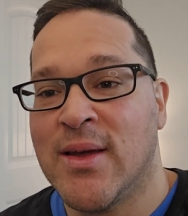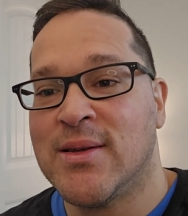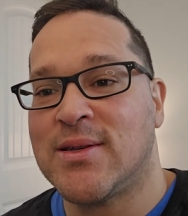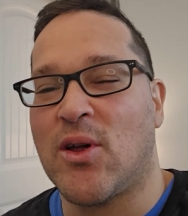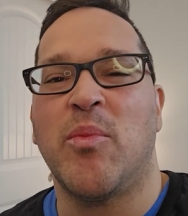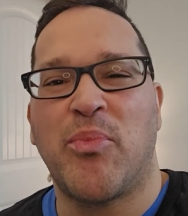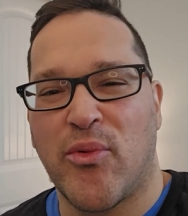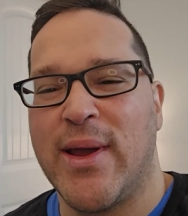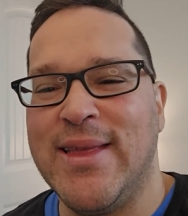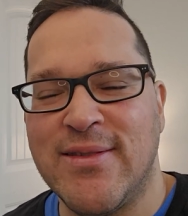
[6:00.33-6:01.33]
Start
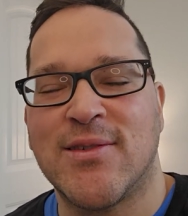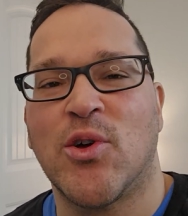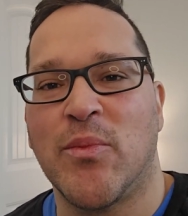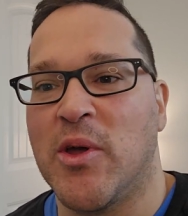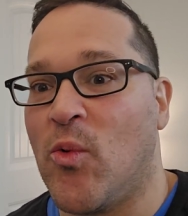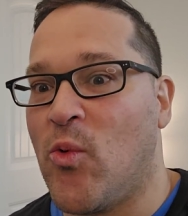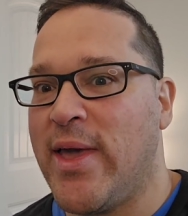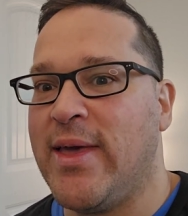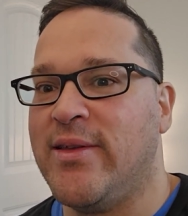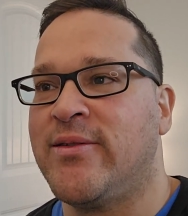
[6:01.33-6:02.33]
brainstorming
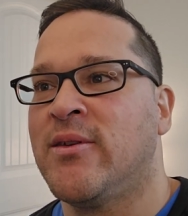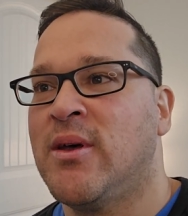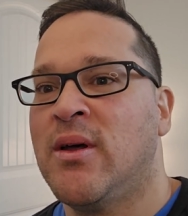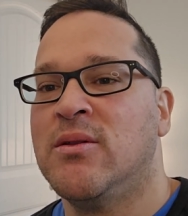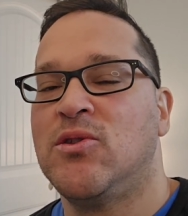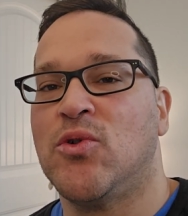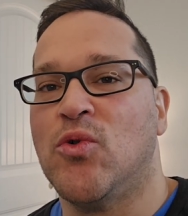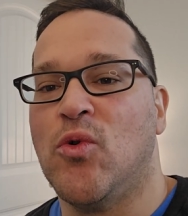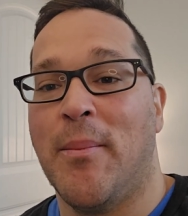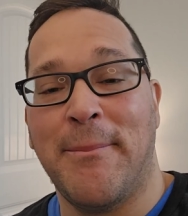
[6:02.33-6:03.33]
ways
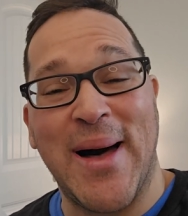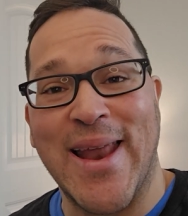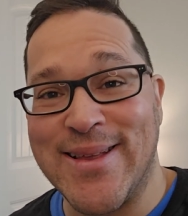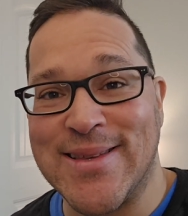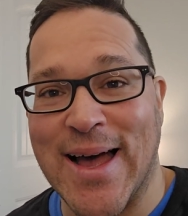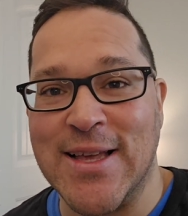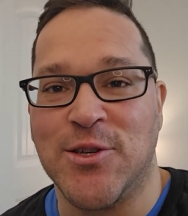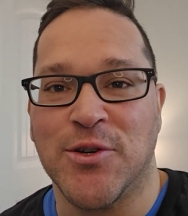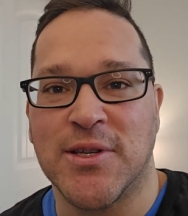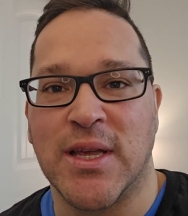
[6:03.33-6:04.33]
to monetize
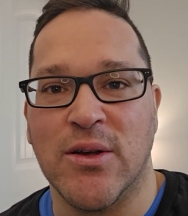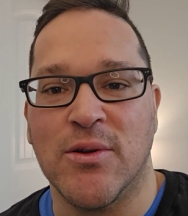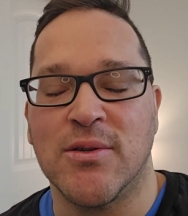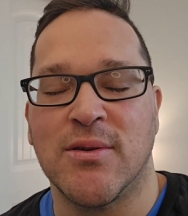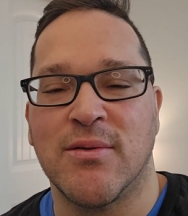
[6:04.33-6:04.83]
your skills,